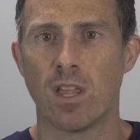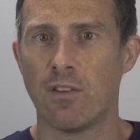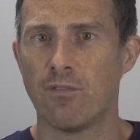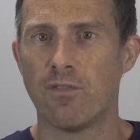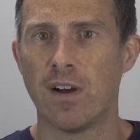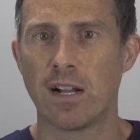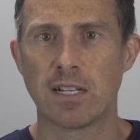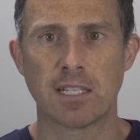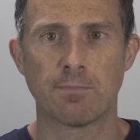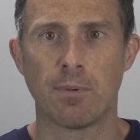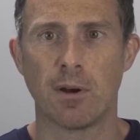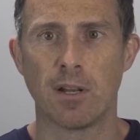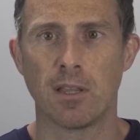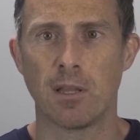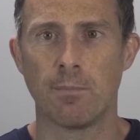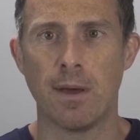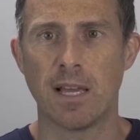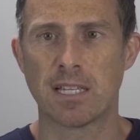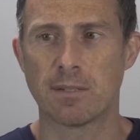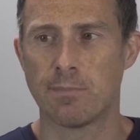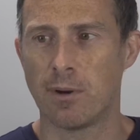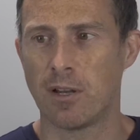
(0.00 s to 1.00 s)
In fact, it's probably the
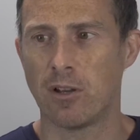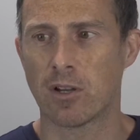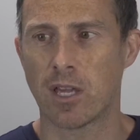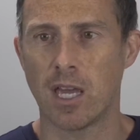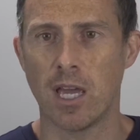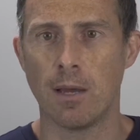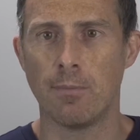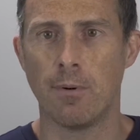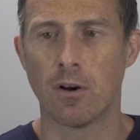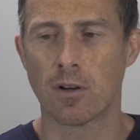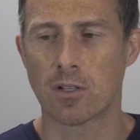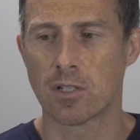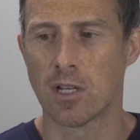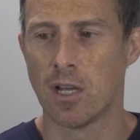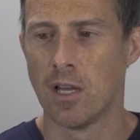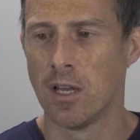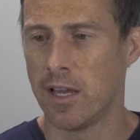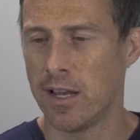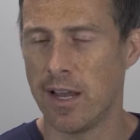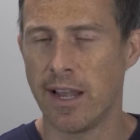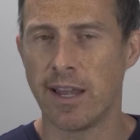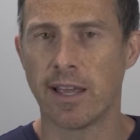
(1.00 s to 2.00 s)
best manual gearbox
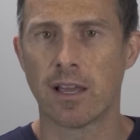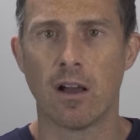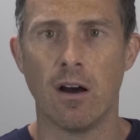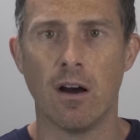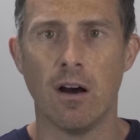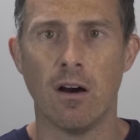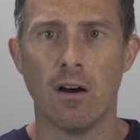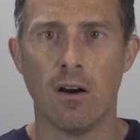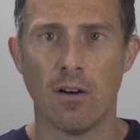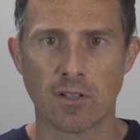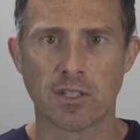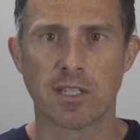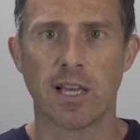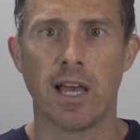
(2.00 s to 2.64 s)
in any car on